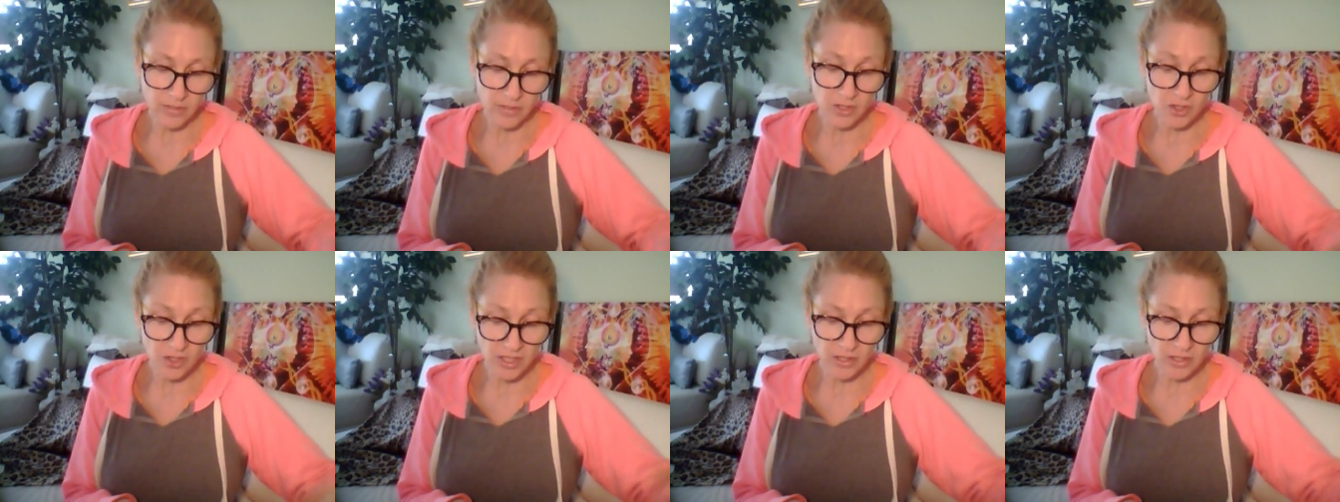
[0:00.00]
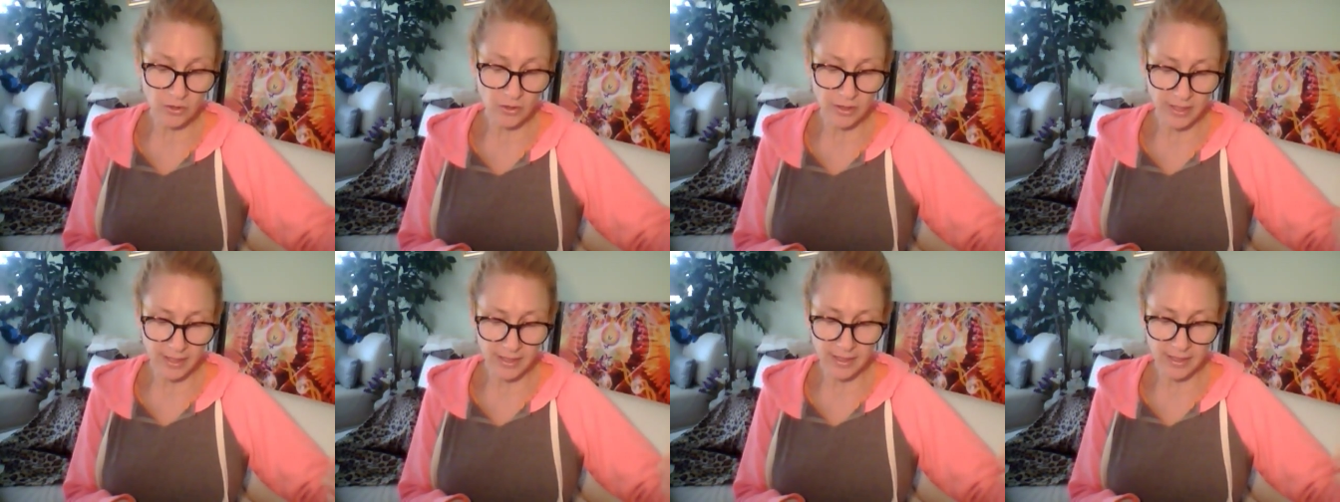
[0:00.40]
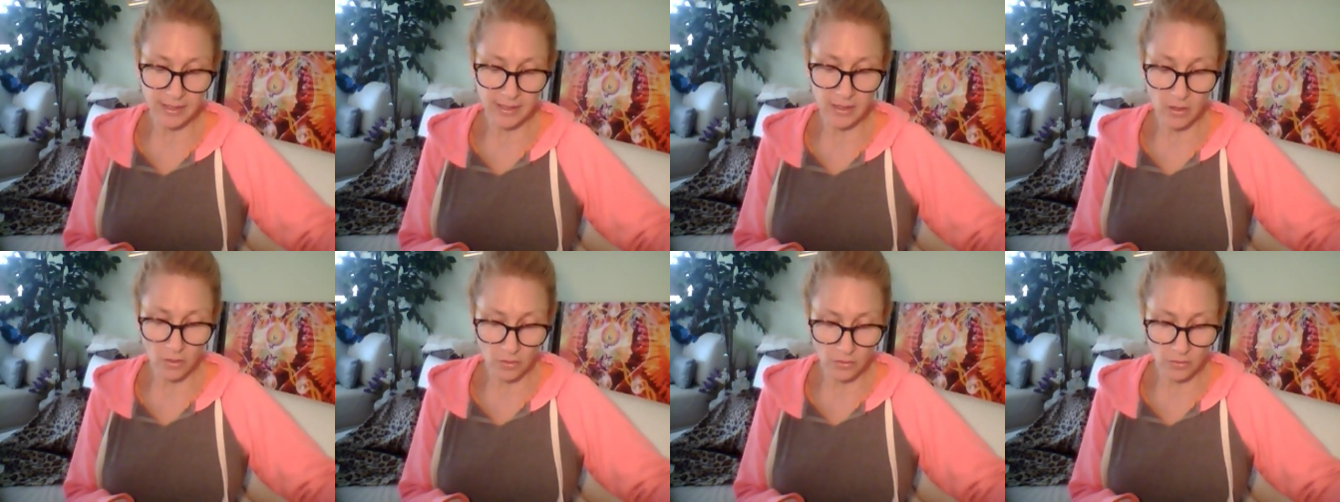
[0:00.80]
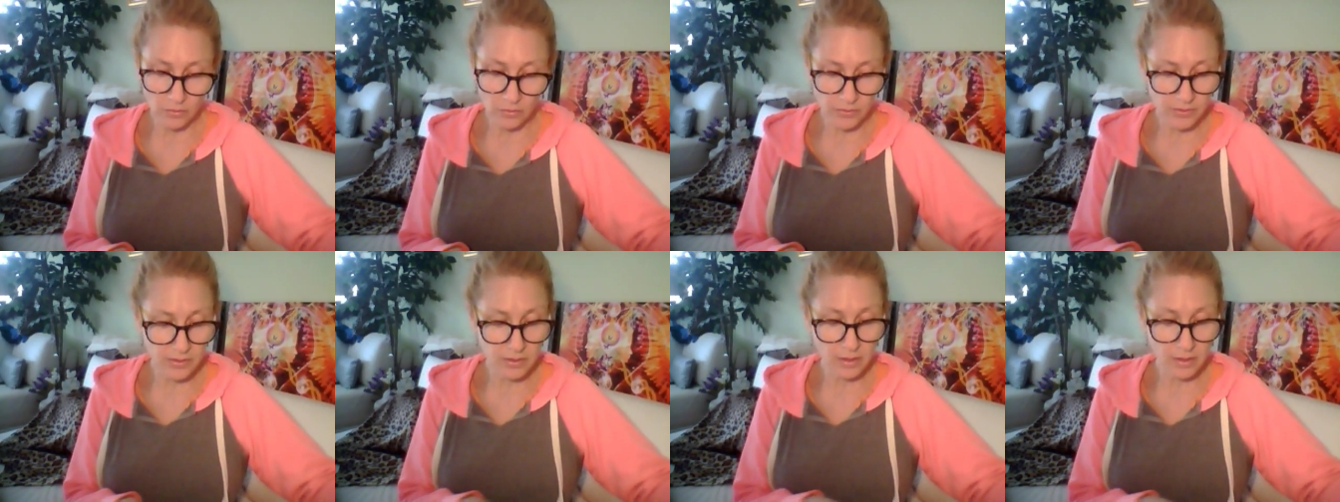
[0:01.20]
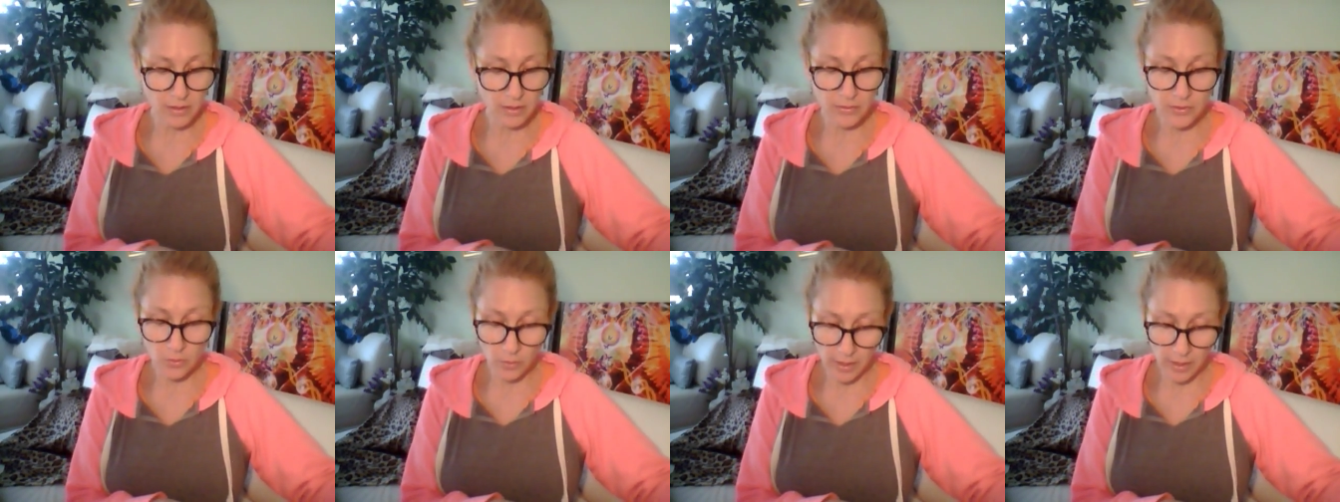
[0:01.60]
she or he owes to
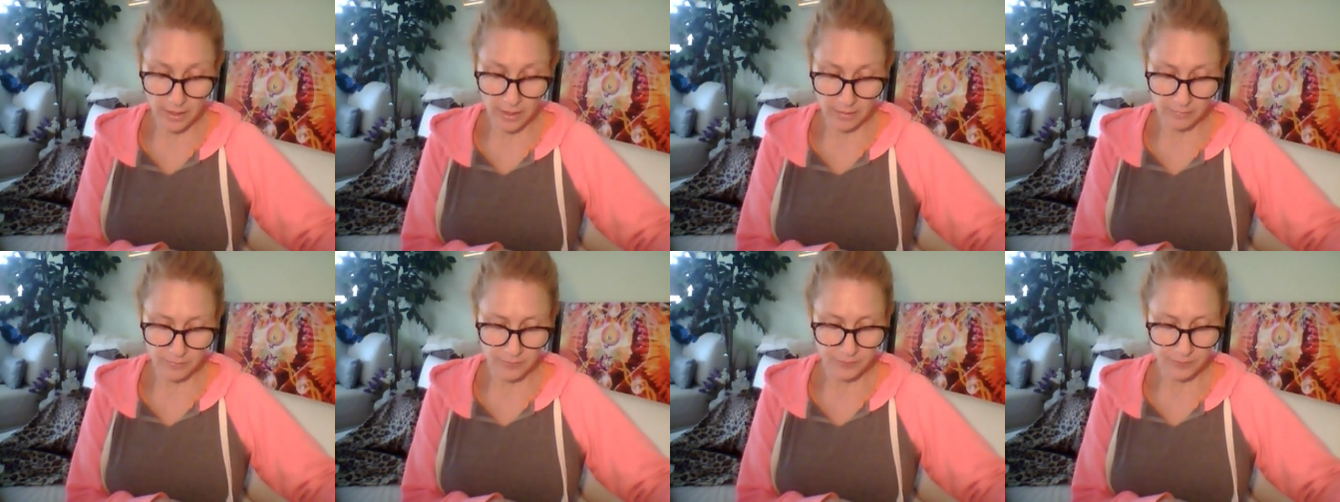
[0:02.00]
their twin.